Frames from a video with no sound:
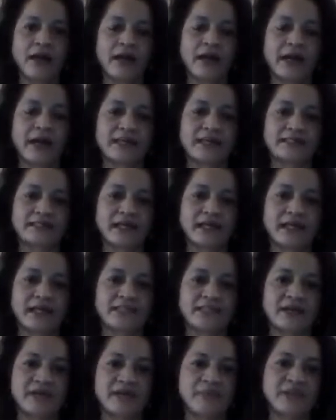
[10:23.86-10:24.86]
Head Start
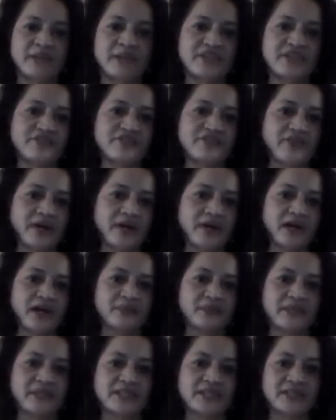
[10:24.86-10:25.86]
is
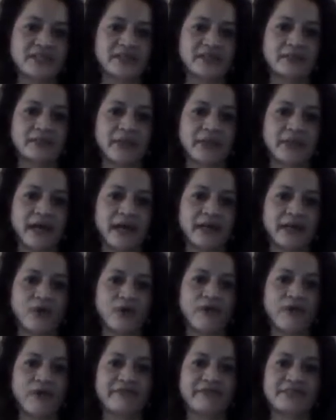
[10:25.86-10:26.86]
administered by
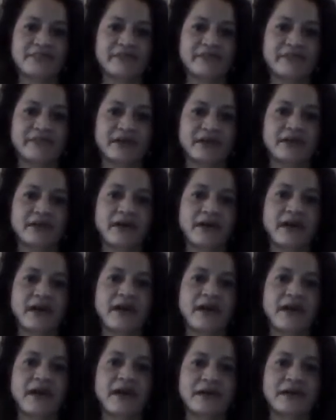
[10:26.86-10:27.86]
the Office of the
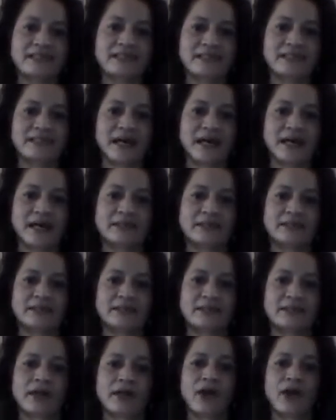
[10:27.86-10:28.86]
Head Start,
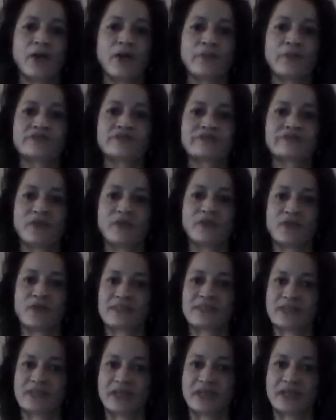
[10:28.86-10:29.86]
which
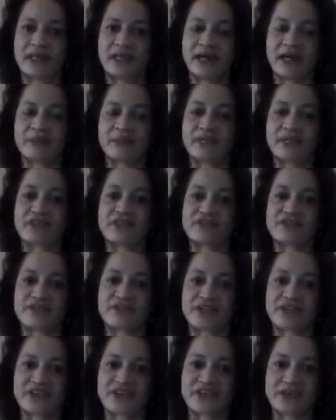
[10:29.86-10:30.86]
falls under the
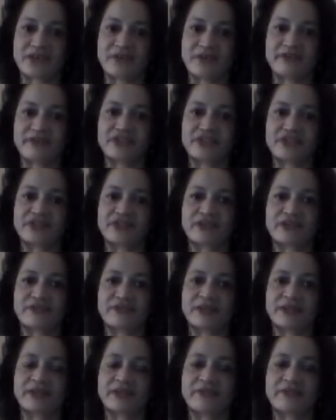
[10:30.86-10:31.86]
Administration for
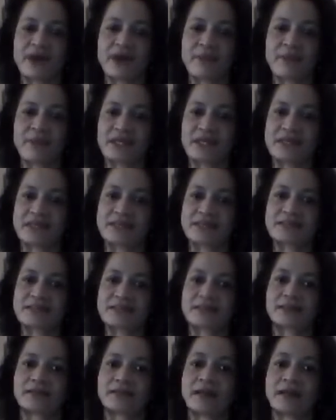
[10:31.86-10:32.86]
Children and
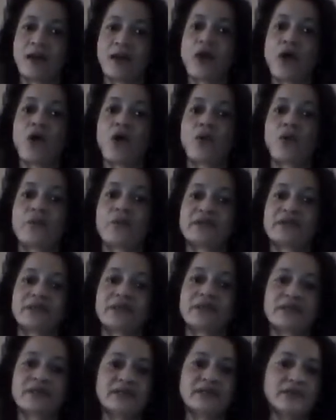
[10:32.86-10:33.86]
Families
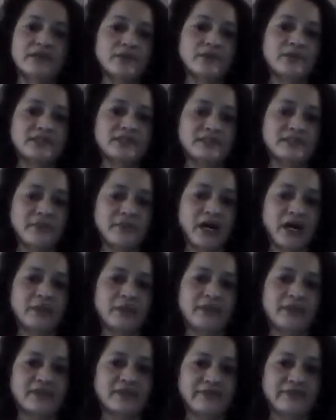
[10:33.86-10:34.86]
within the U.S.
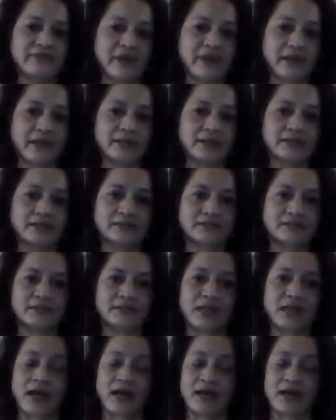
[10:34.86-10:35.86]
Department of Health
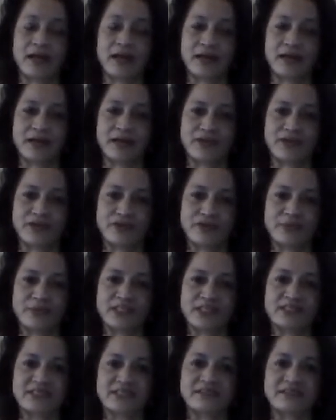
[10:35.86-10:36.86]
and
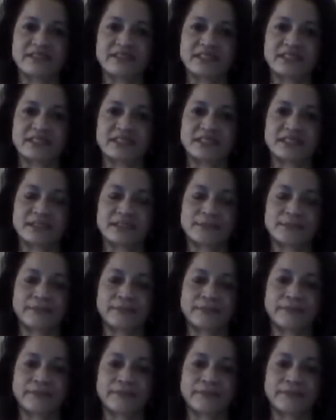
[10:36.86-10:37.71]
Human Services.